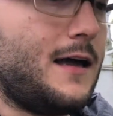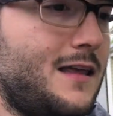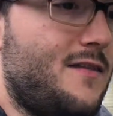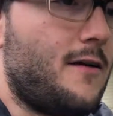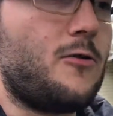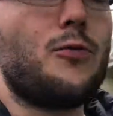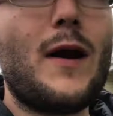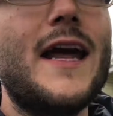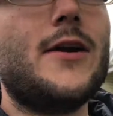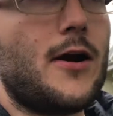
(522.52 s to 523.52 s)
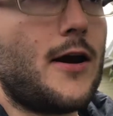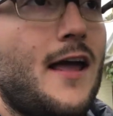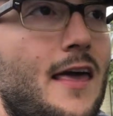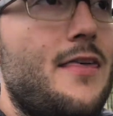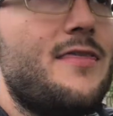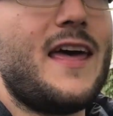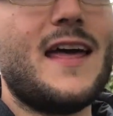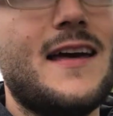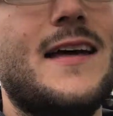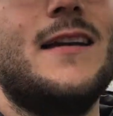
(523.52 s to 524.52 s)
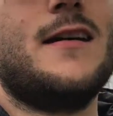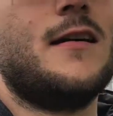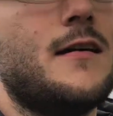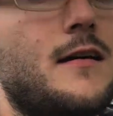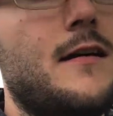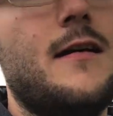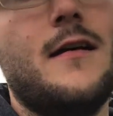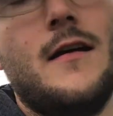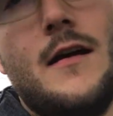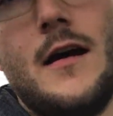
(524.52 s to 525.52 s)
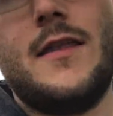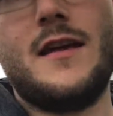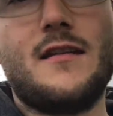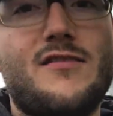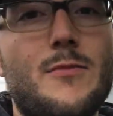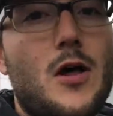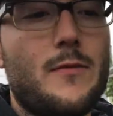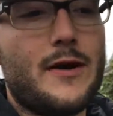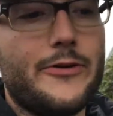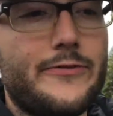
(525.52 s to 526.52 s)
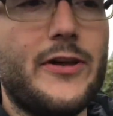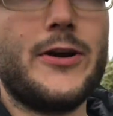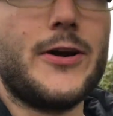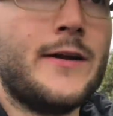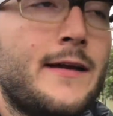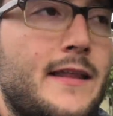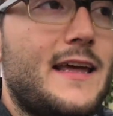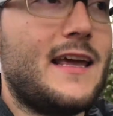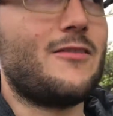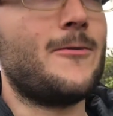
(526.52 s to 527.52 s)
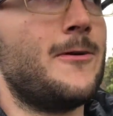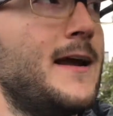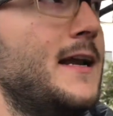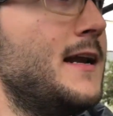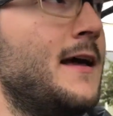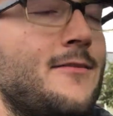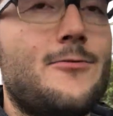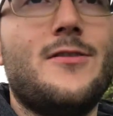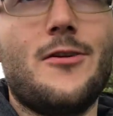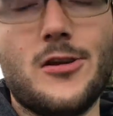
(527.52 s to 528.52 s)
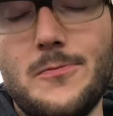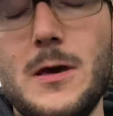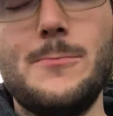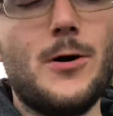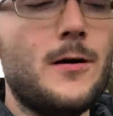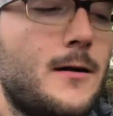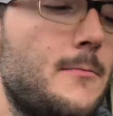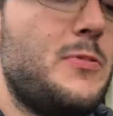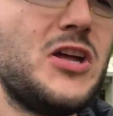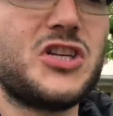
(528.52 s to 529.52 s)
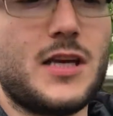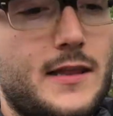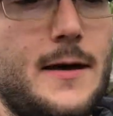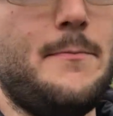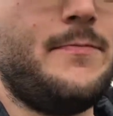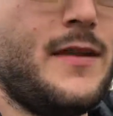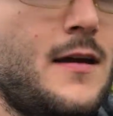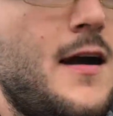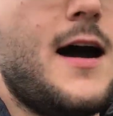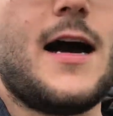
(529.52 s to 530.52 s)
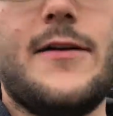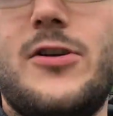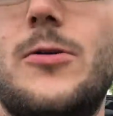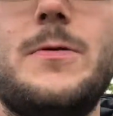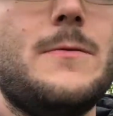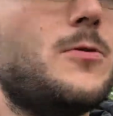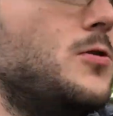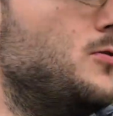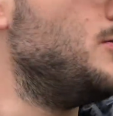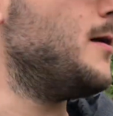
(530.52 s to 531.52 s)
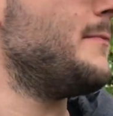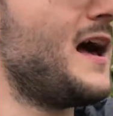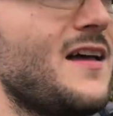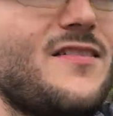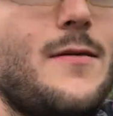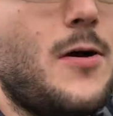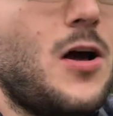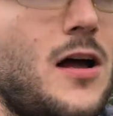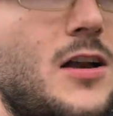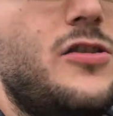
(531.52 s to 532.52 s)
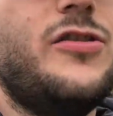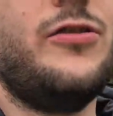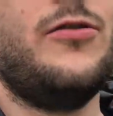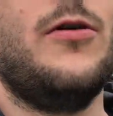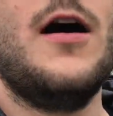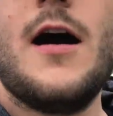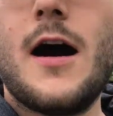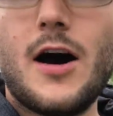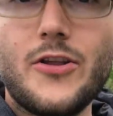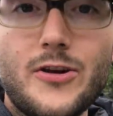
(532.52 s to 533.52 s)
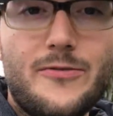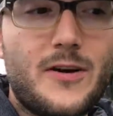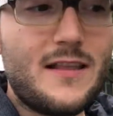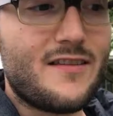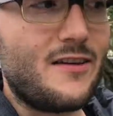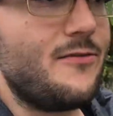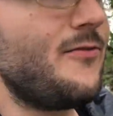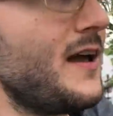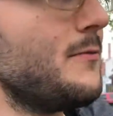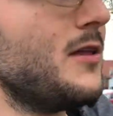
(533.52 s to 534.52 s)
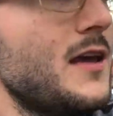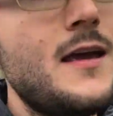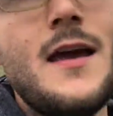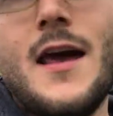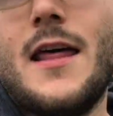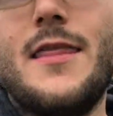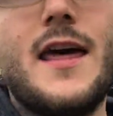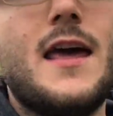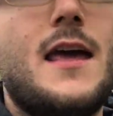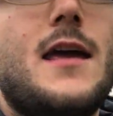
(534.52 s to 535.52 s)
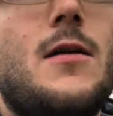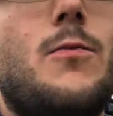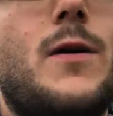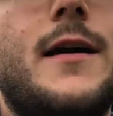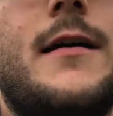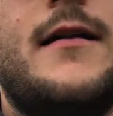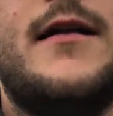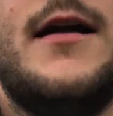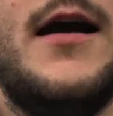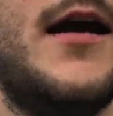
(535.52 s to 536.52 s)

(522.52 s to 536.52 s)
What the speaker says: is greater than the small amount of litter that gets created as a result of people pitching them. I've known people who pass them on to other friends and family. They will